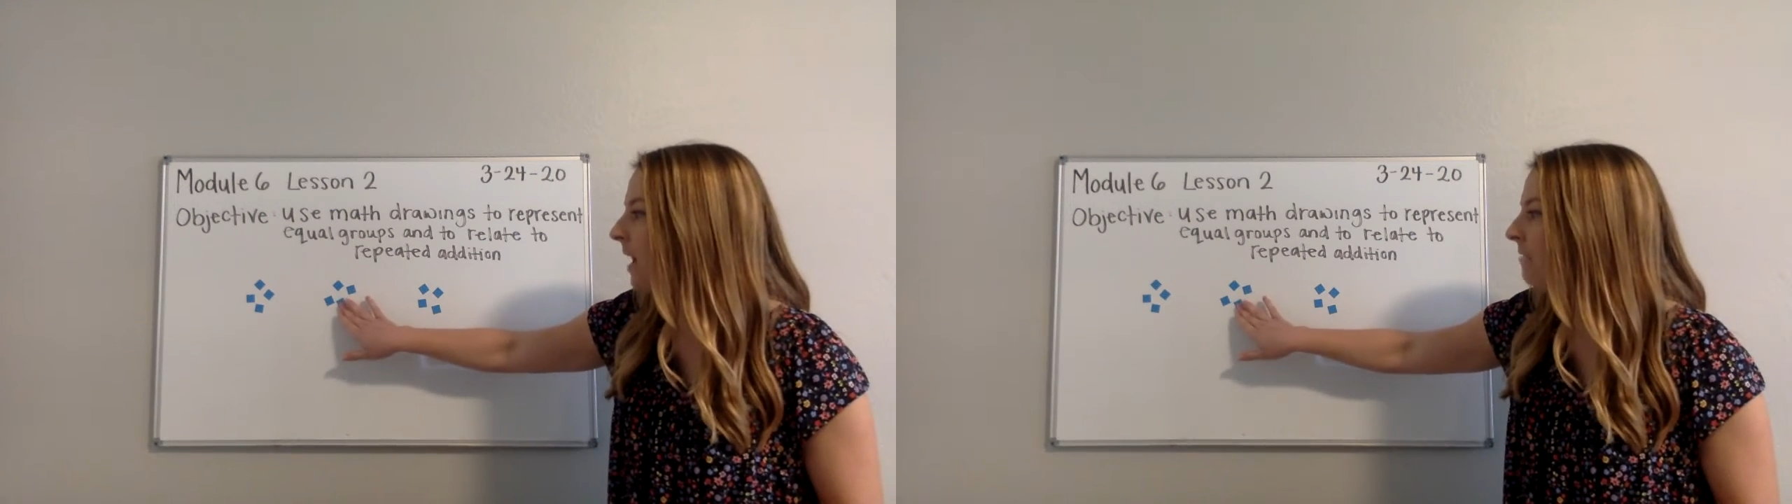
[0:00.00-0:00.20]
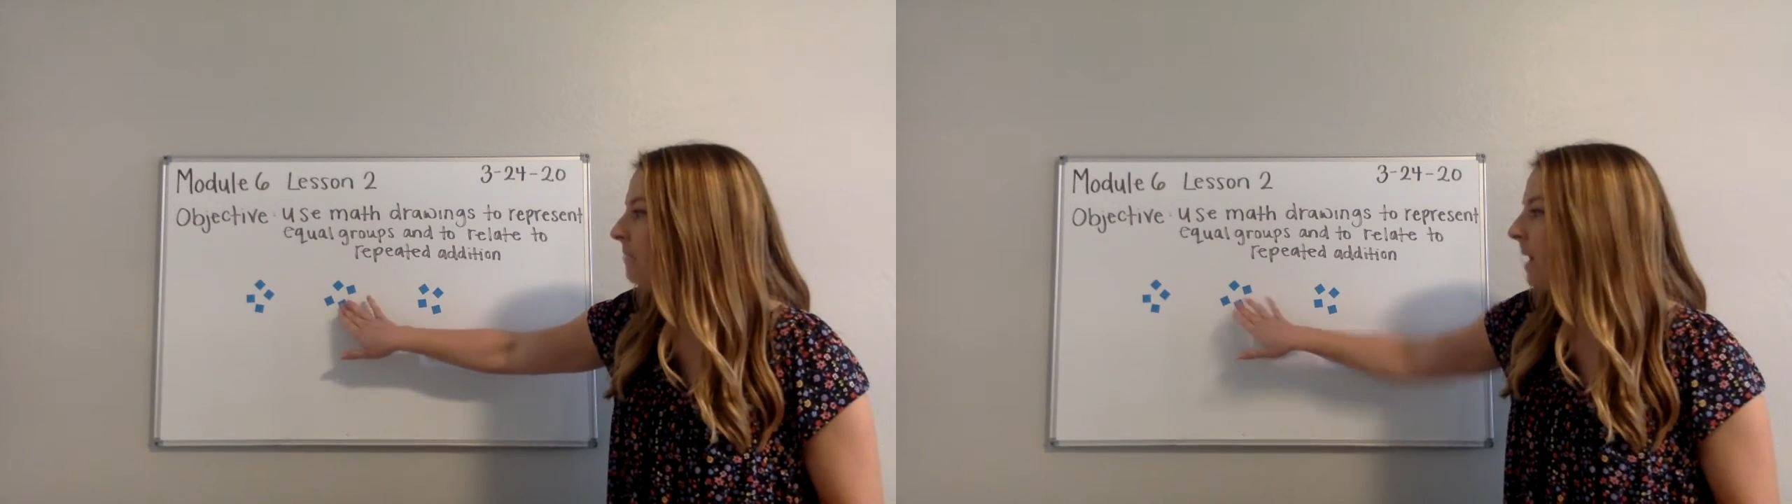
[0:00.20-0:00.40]

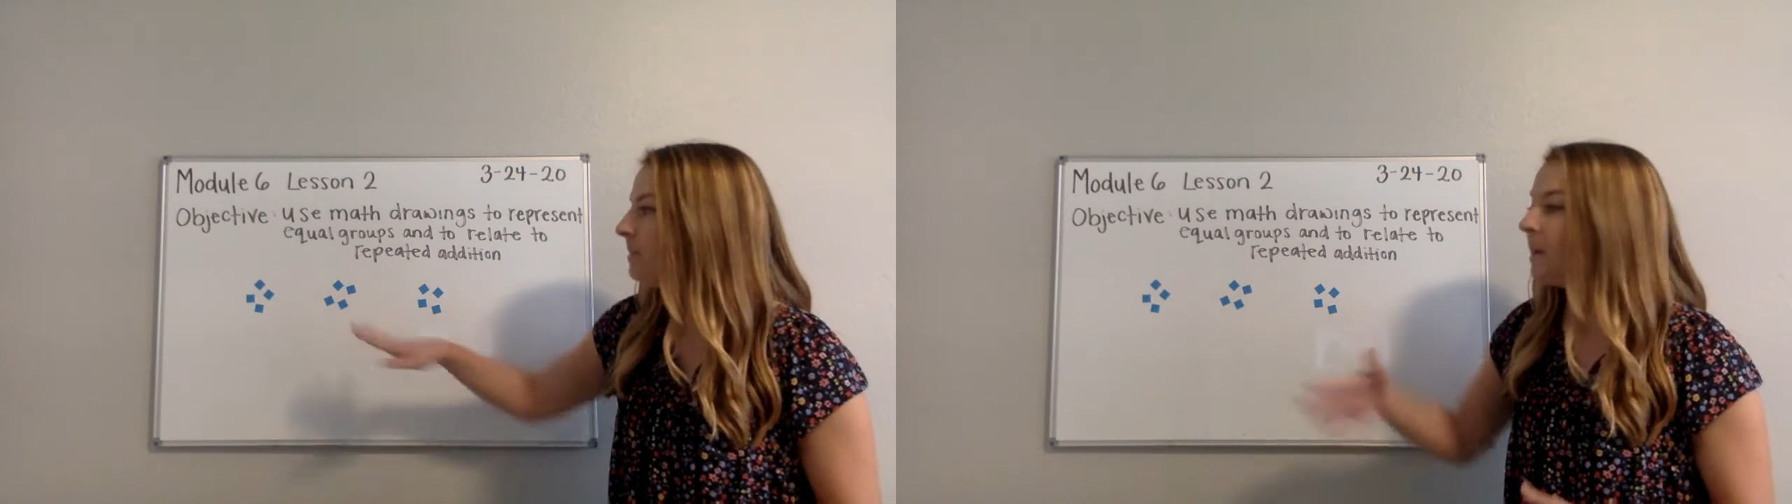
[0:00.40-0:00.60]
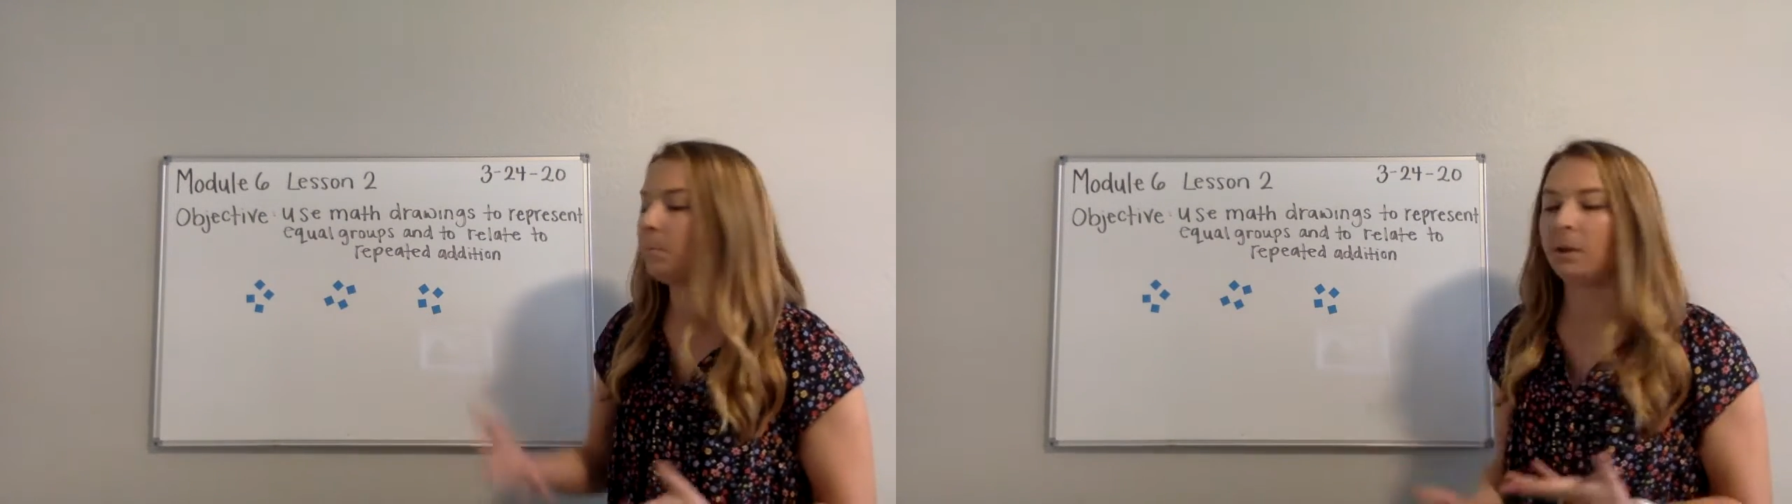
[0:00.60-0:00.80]
of my
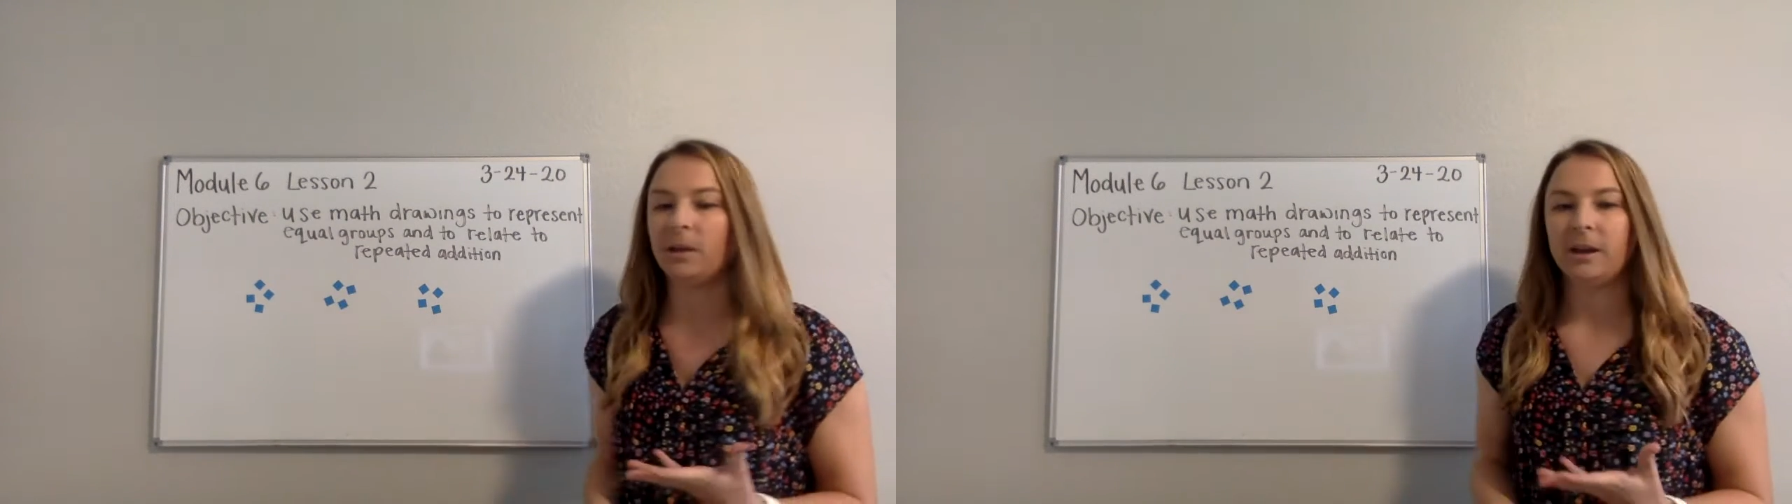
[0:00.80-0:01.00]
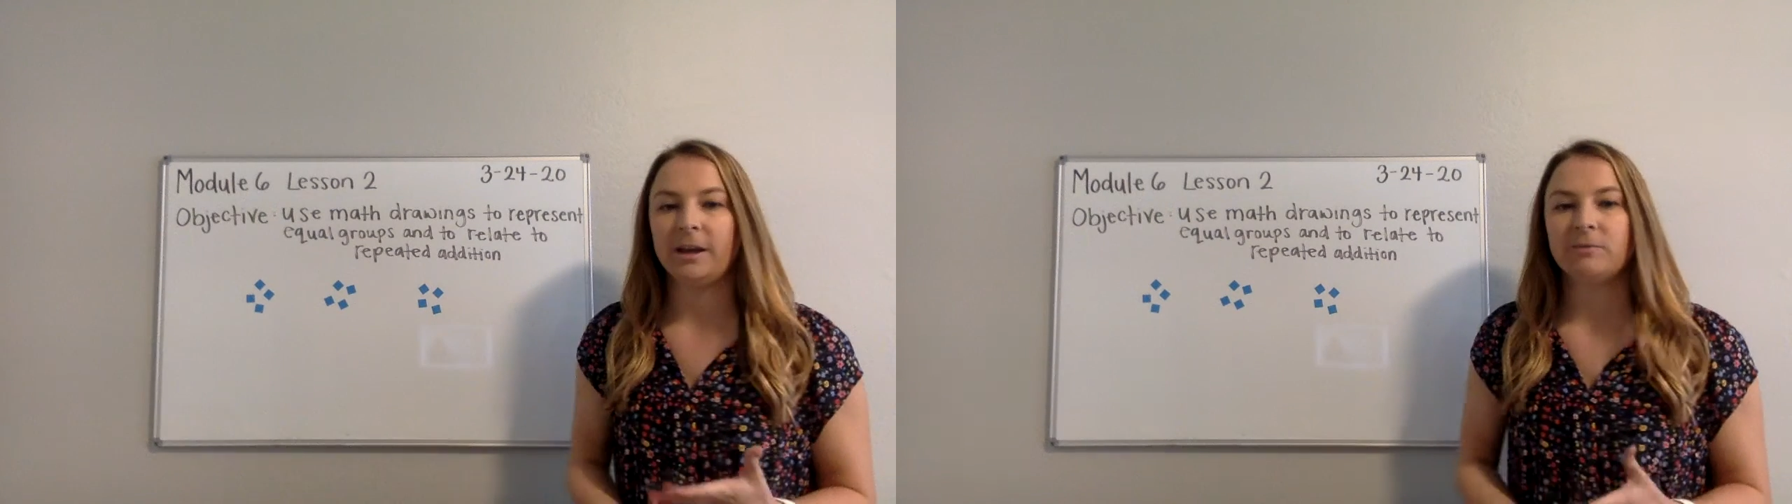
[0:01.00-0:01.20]

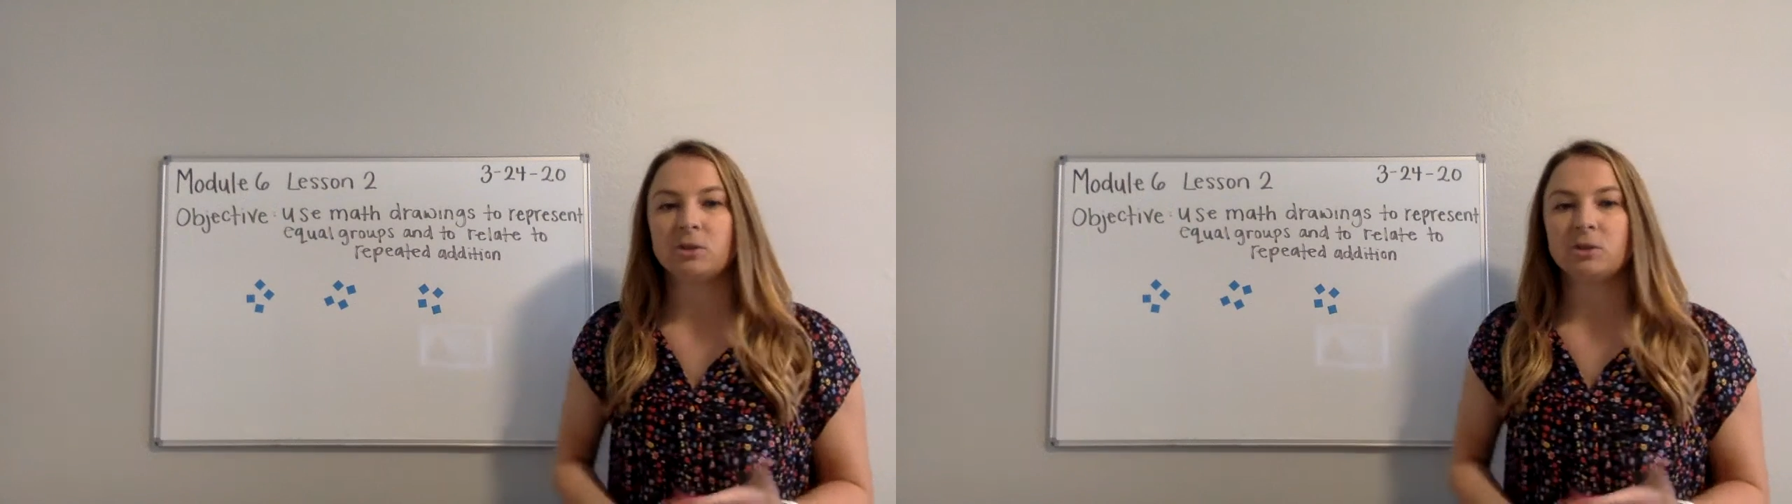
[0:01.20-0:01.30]
manipulatives,